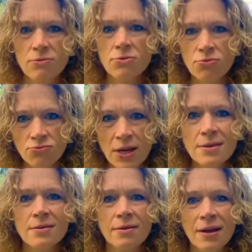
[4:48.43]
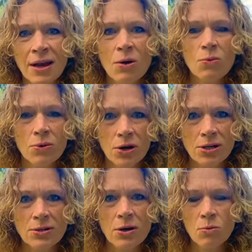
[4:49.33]
the written
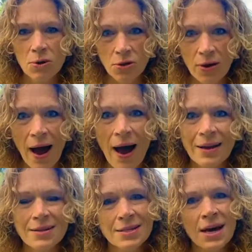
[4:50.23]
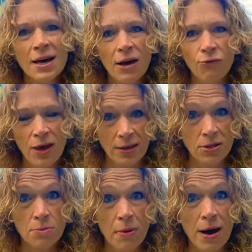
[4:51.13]
word with your hand affects
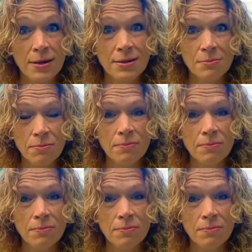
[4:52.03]
your mind